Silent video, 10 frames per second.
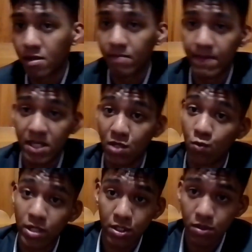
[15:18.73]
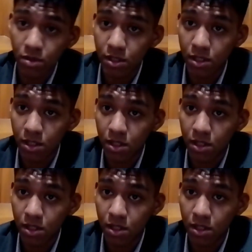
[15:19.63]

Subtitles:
he whistled,